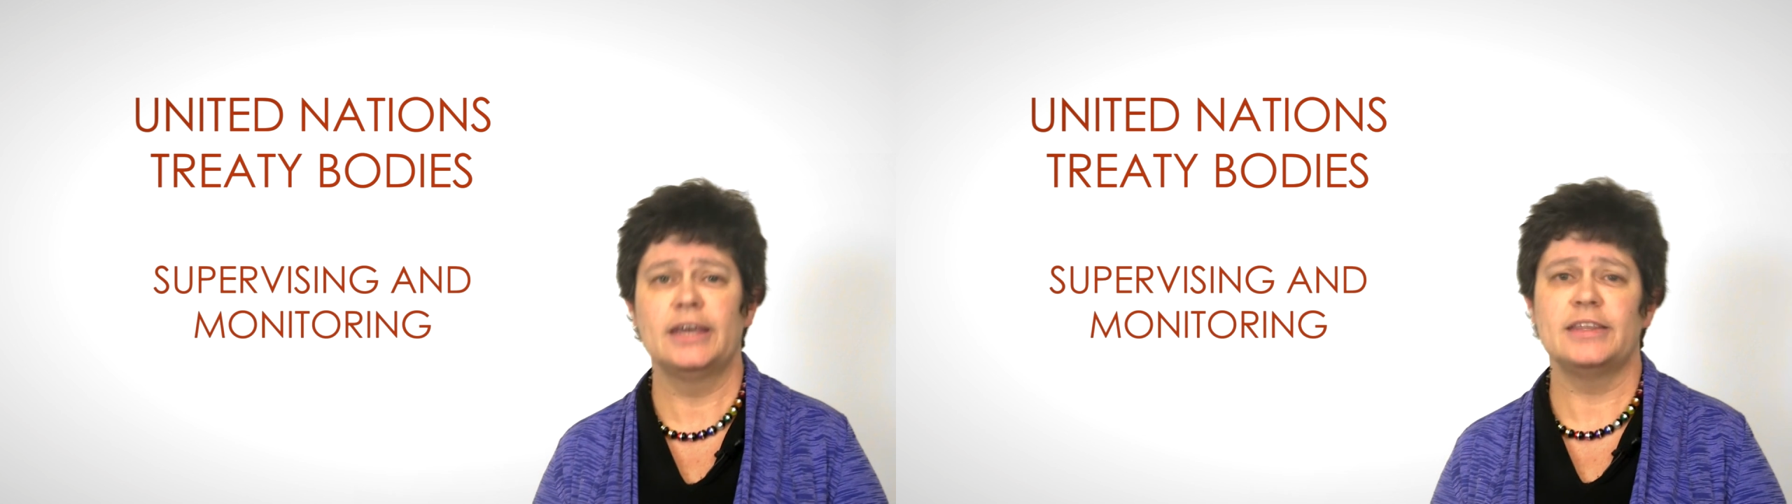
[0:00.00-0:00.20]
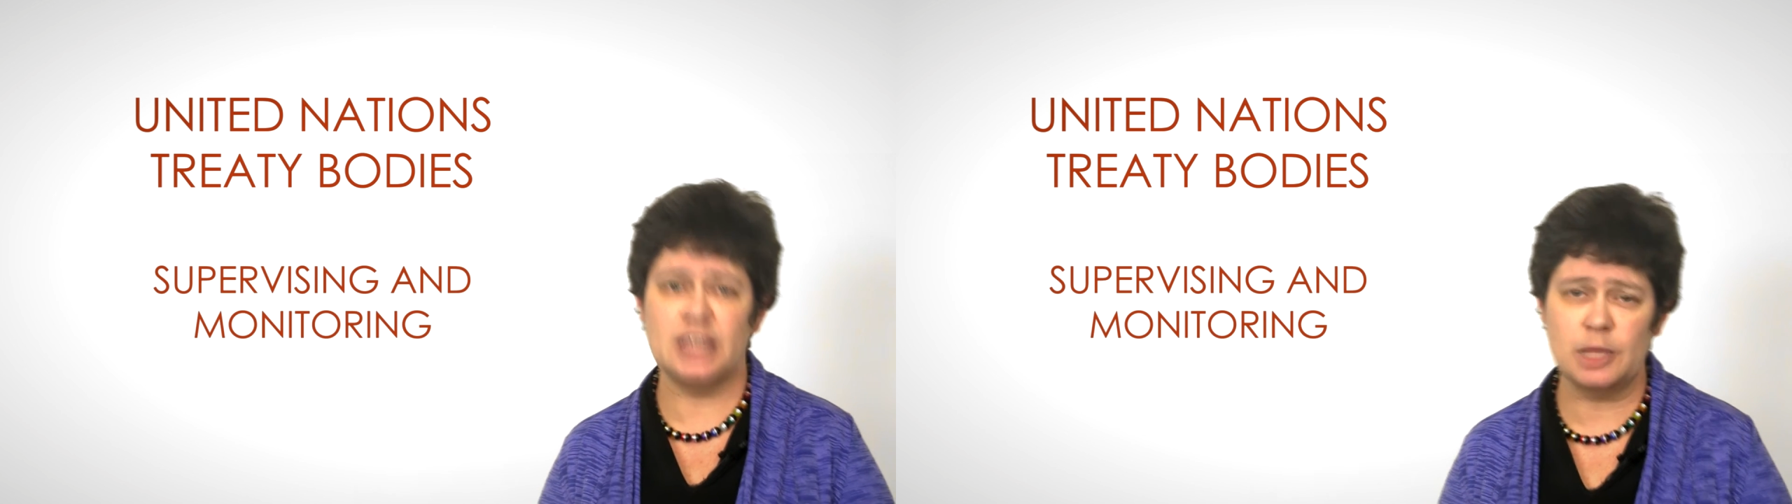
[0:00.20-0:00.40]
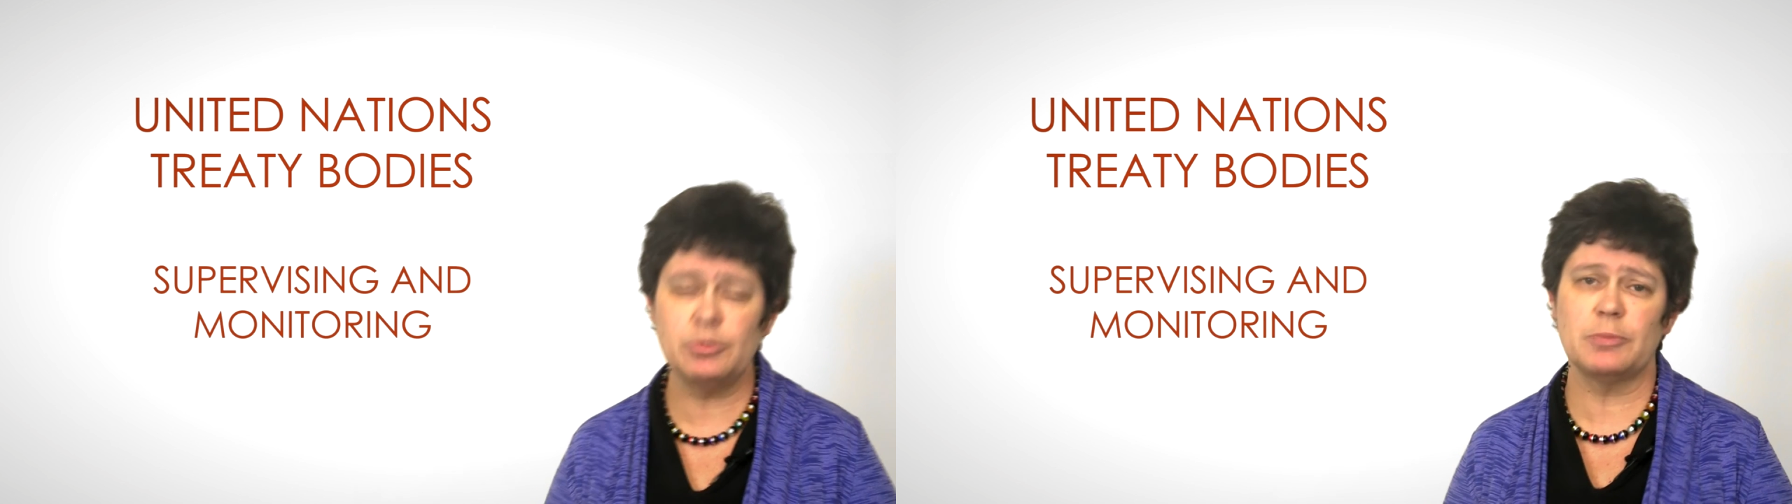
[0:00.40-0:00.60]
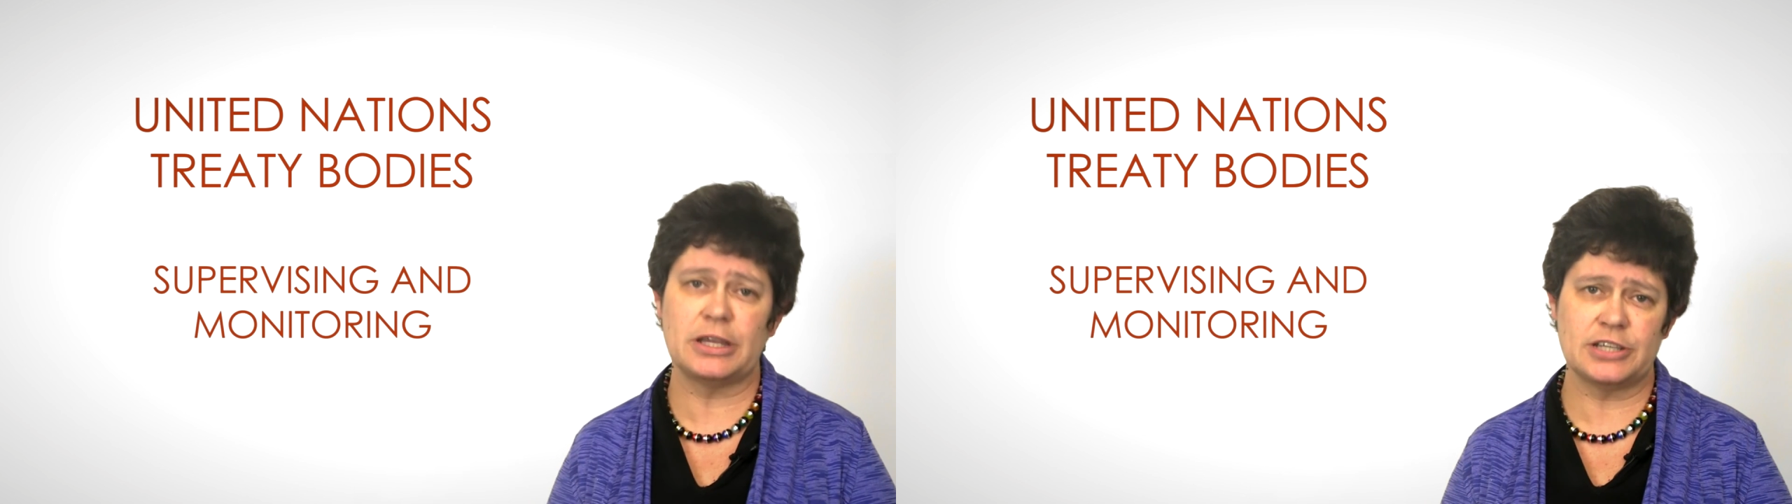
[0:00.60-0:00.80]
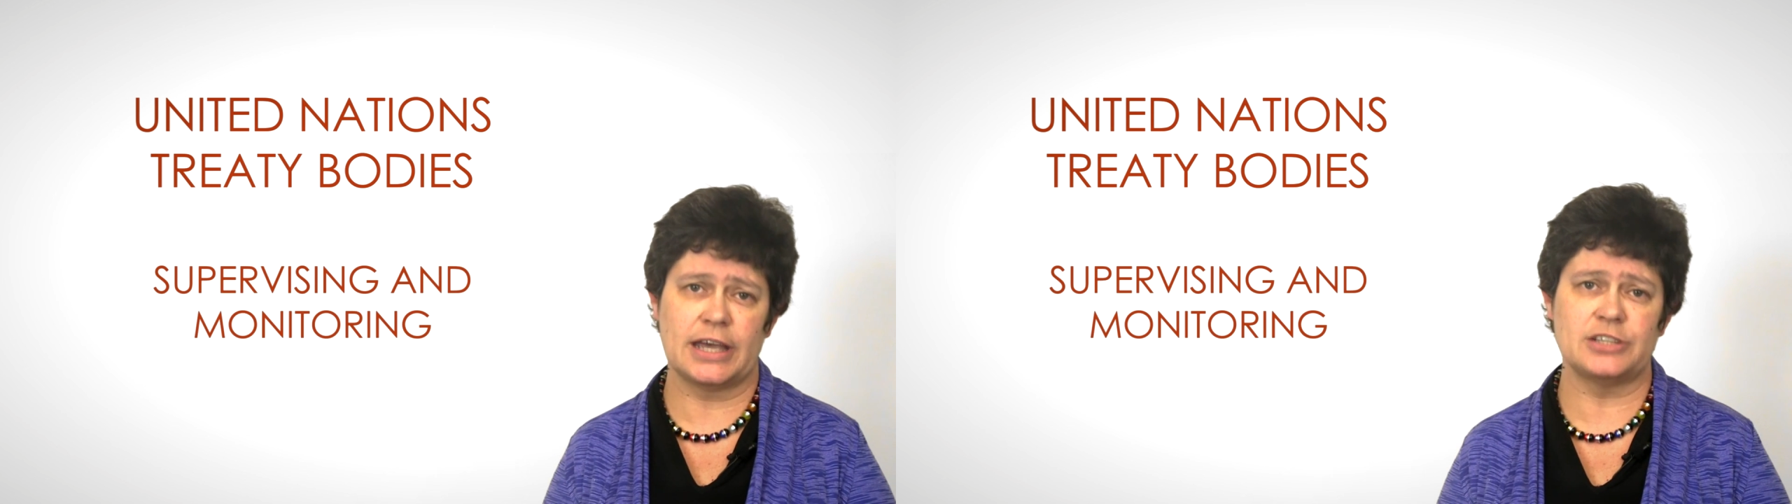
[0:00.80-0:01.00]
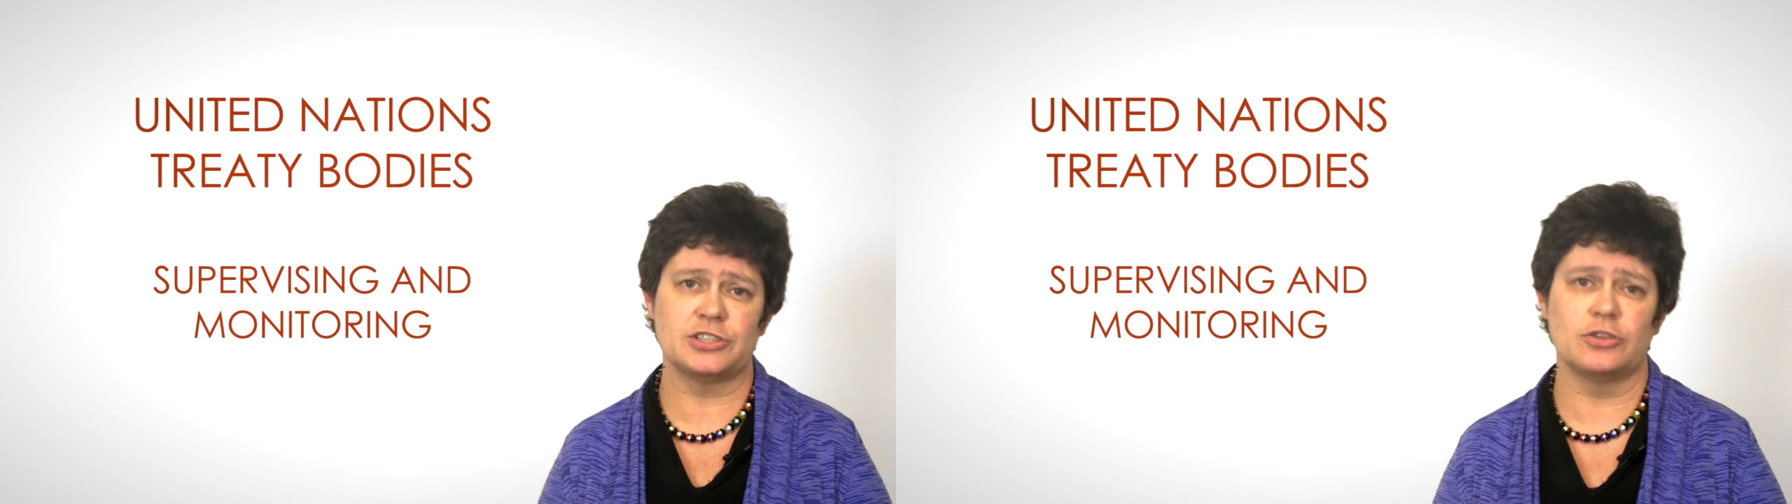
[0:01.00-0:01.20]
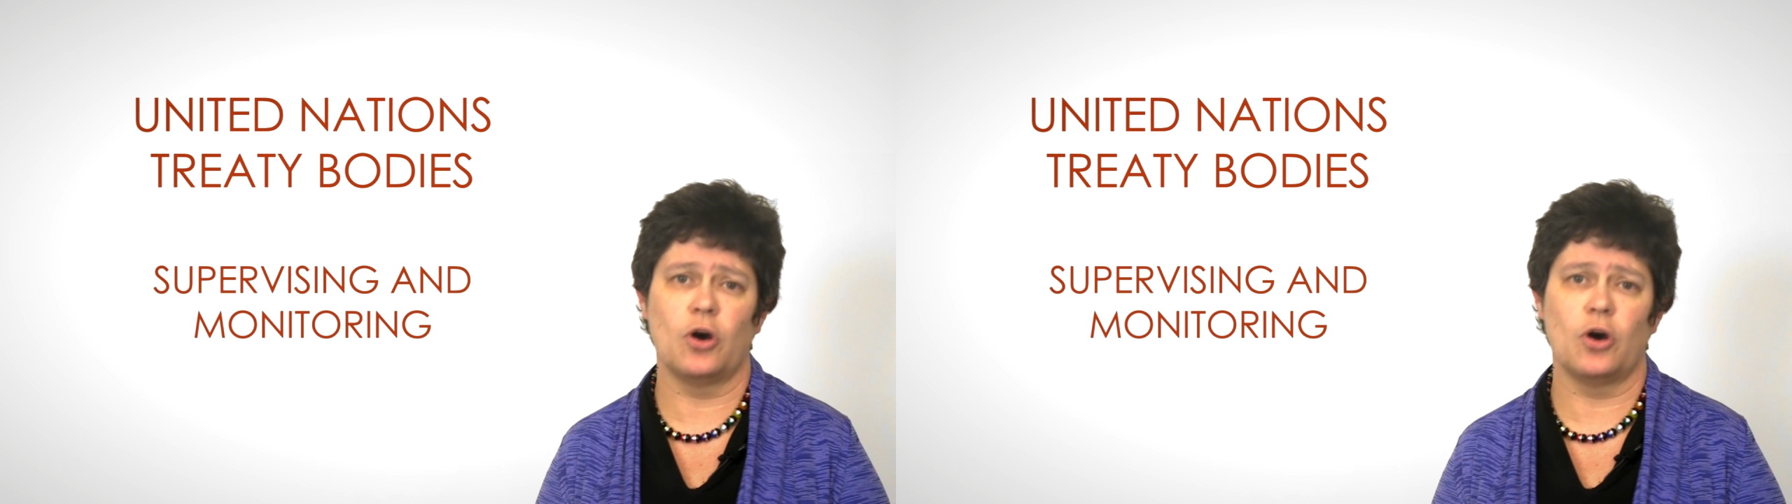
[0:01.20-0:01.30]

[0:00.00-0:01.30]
the implementation